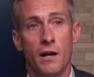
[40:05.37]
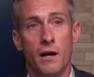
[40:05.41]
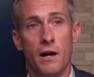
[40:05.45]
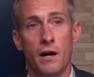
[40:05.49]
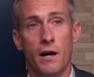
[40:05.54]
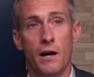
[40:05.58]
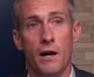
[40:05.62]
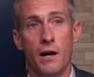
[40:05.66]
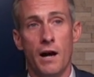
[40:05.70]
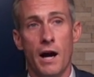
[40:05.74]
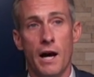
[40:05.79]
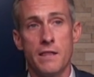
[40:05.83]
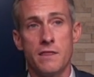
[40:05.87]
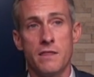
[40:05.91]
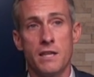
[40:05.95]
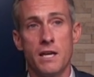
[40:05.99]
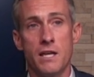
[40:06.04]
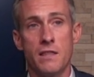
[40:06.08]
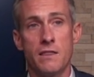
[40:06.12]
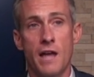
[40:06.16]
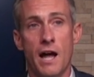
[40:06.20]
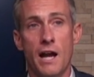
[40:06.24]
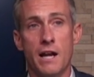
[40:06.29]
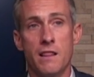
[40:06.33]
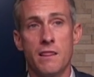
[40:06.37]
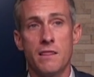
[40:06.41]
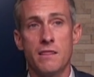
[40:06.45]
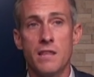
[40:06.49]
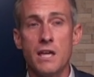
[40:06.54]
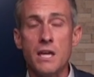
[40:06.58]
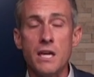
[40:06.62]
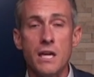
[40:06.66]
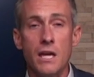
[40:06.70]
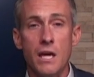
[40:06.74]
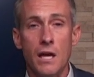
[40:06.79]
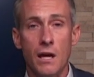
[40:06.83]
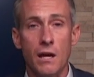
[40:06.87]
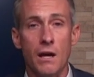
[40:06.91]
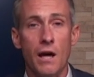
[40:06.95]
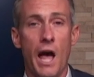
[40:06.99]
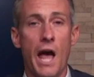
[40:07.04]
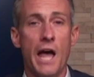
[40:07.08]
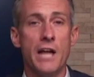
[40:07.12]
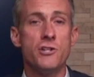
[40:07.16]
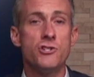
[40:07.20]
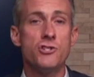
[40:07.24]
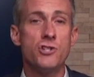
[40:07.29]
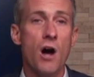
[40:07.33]
Uh, I think that
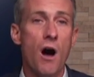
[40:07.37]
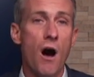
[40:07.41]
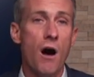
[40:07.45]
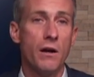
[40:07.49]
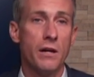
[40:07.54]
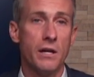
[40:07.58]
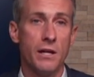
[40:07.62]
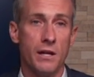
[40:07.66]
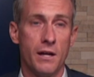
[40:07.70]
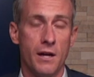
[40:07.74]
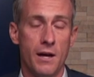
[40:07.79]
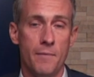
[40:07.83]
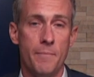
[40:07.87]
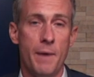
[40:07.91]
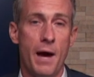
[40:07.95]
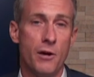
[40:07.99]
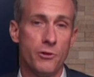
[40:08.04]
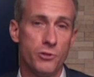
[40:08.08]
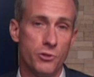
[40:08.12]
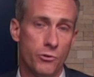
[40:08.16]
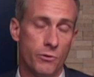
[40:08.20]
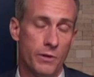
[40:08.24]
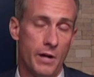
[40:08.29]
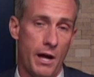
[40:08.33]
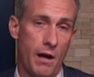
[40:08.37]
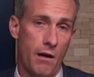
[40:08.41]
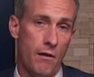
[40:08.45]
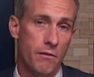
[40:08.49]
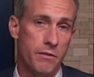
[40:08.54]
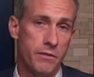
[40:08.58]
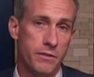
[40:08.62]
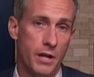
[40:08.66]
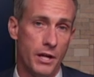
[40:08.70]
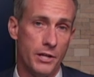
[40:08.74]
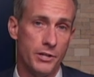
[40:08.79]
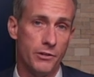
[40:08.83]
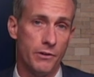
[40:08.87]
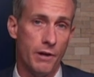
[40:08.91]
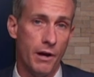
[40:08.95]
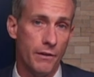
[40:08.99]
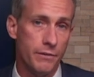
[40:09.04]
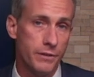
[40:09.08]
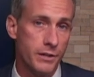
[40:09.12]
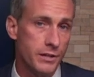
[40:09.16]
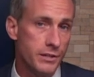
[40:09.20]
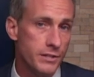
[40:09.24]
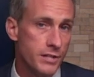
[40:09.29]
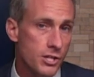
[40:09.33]
thinking and talking about your health and your
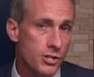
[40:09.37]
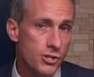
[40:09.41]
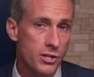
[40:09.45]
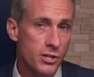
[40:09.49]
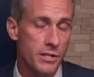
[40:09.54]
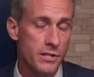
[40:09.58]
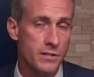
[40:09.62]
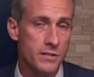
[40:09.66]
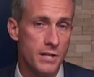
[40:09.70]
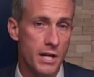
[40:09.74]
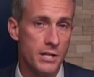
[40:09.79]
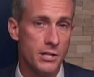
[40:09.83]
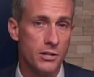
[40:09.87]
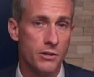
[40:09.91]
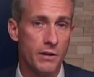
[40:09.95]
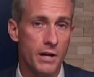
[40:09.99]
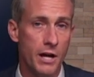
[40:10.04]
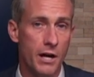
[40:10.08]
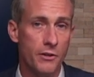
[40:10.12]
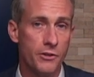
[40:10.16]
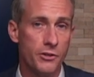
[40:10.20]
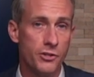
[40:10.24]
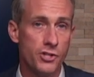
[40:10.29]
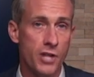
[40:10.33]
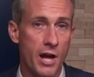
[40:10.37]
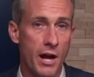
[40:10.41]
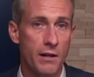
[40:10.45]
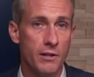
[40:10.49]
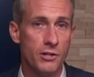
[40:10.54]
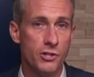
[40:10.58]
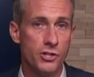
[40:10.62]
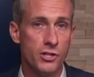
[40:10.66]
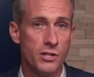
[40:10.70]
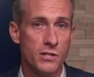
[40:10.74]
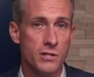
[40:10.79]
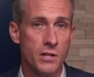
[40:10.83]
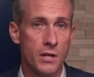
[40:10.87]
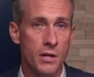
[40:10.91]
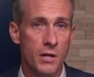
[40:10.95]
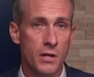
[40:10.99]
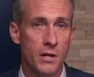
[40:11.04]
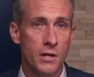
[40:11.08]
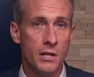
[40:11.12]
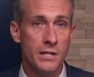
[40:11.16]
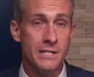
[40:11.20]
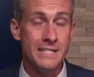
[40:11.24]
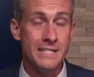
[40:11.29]
health conditions and your health challenges